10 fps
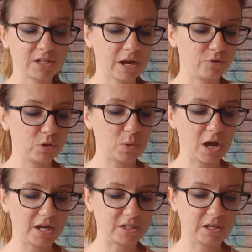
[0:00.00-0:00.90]
out the
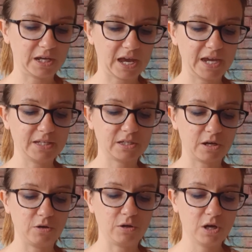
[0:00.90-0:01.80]
word, okay?
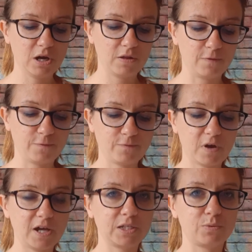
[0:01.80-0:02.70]
So the
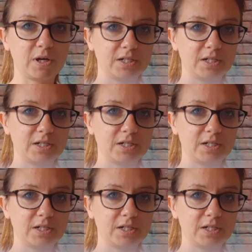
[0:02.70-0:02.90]
first word